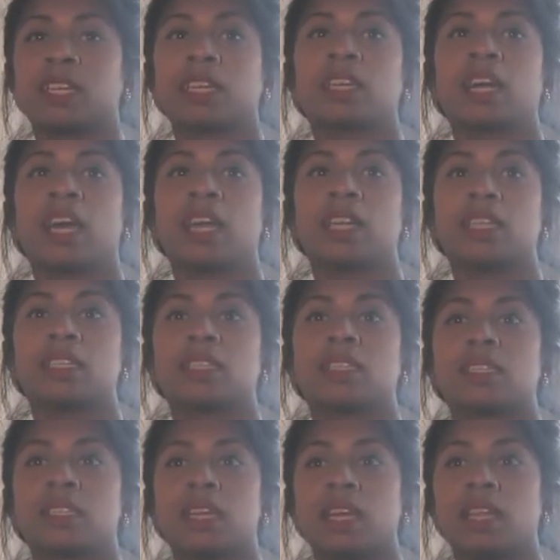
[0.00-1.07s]
Like, I need to
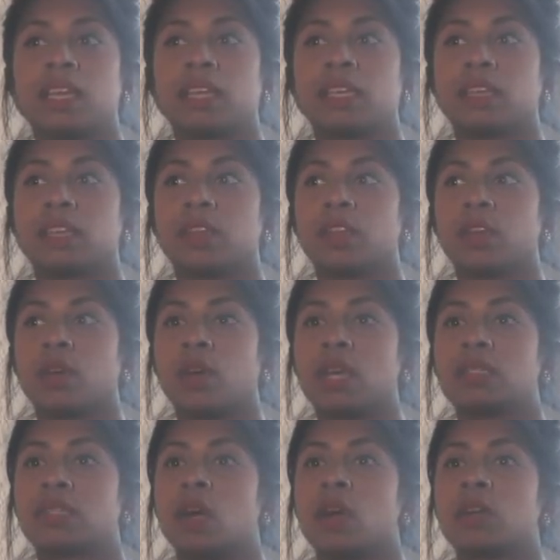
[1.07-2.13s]
like, you know,
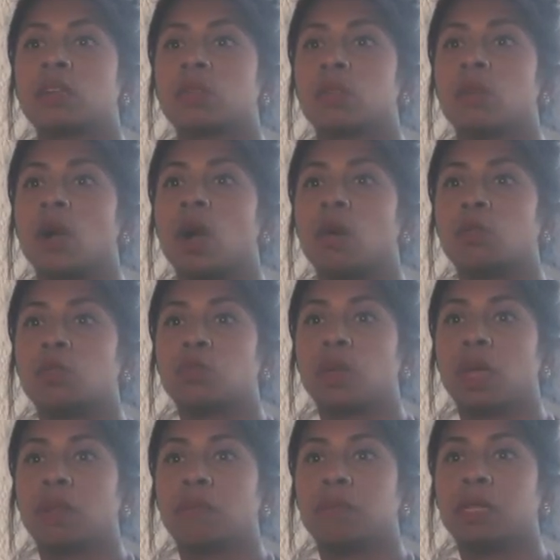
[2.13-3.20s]
as artists, we always
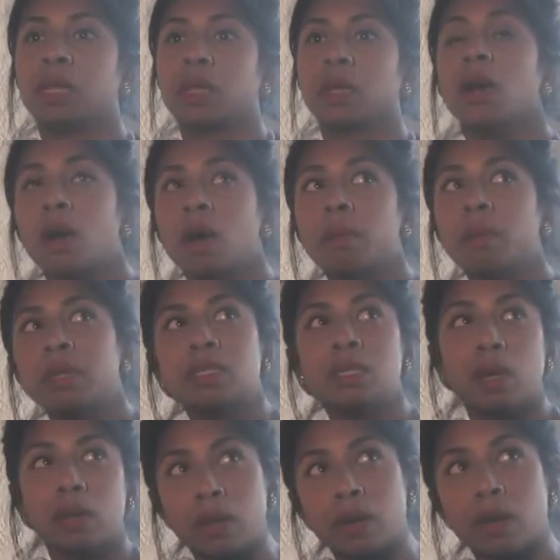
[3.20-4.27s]
try to be like, oh, but it's
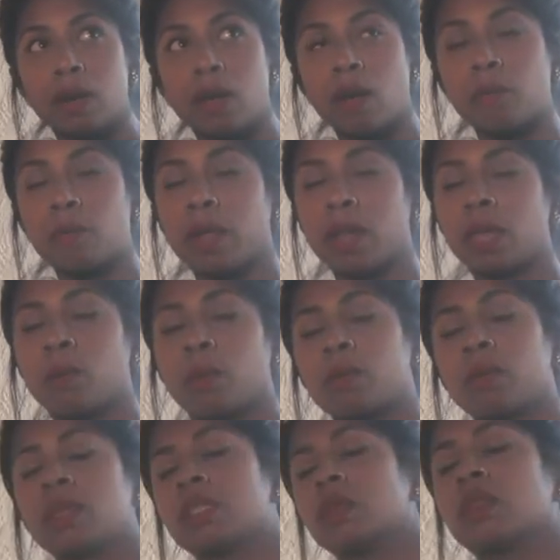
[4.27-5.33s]
not good enough, but like, what
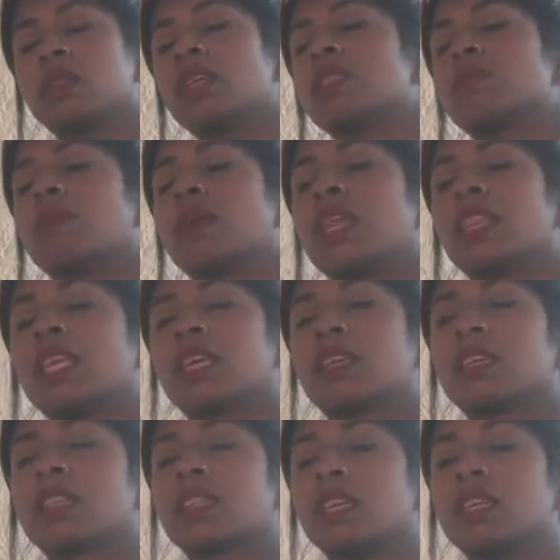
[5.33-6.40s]
are we gonna do this? But I
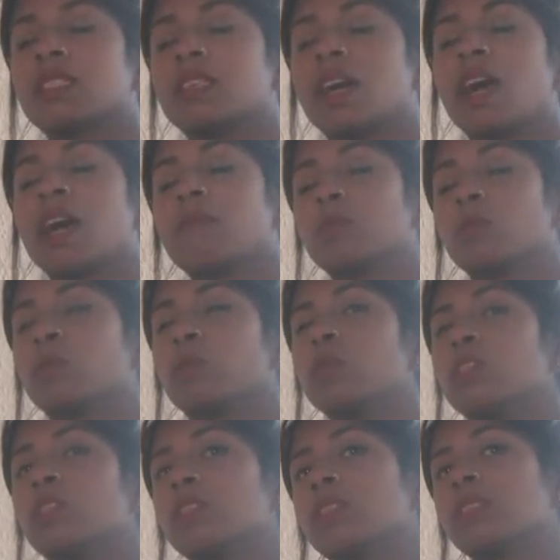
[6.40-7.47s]
think there are times where
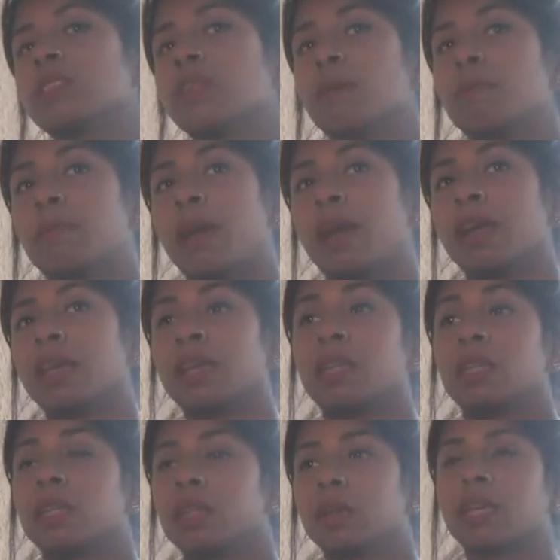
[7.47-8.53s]
we should step back
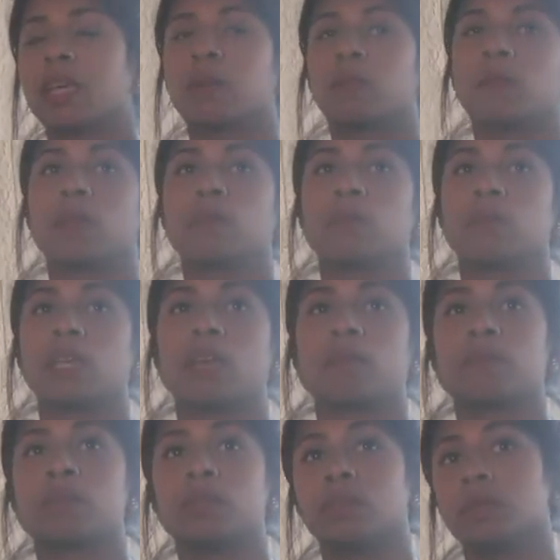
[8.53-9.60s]
and look at what we
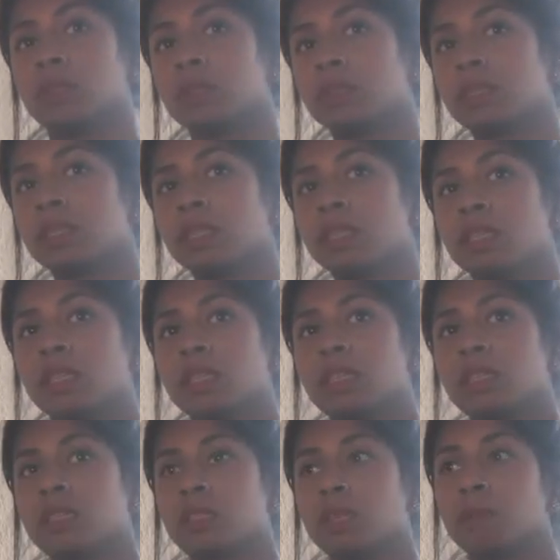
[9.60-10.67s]
have produced,
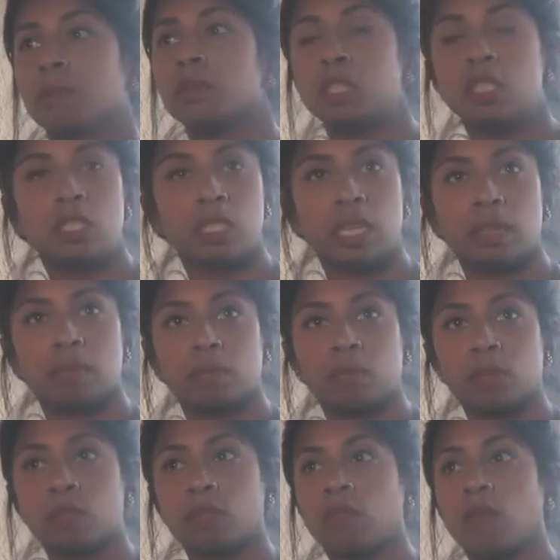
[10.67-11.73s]
to appreciate it
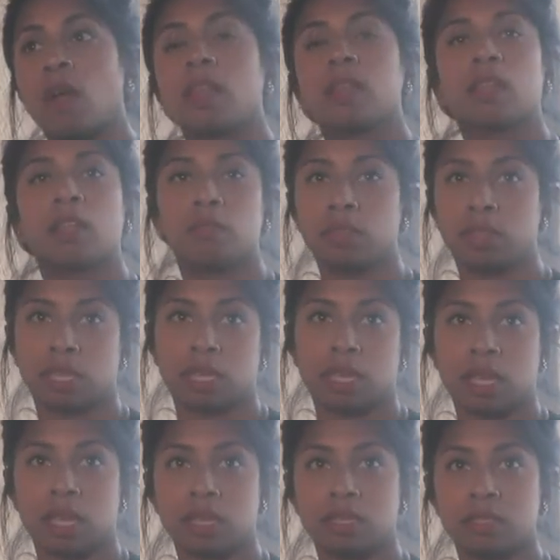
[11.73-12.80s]
more, to fall in love with it
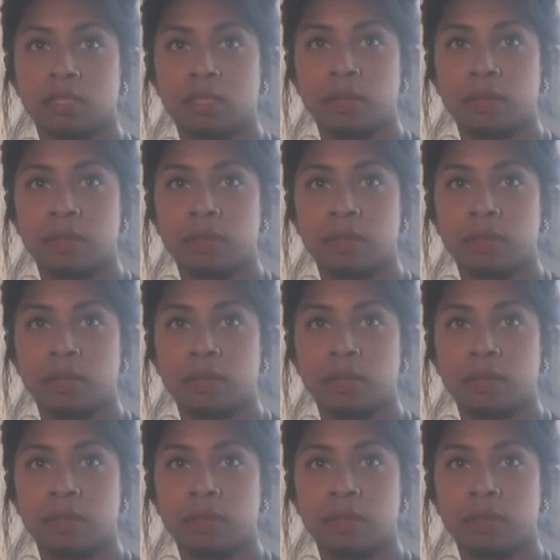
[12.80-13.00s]
again.